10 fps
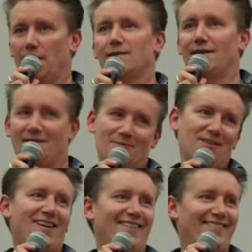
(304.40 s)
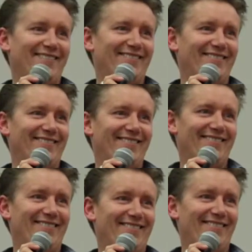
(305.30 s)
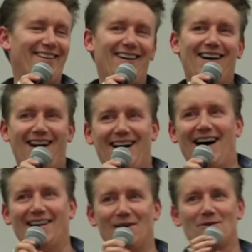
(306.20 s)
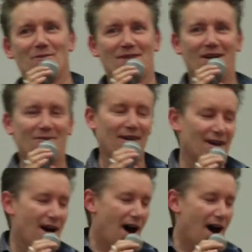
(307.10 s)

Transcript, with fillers: me, I can tell you some shit. I know some stuff.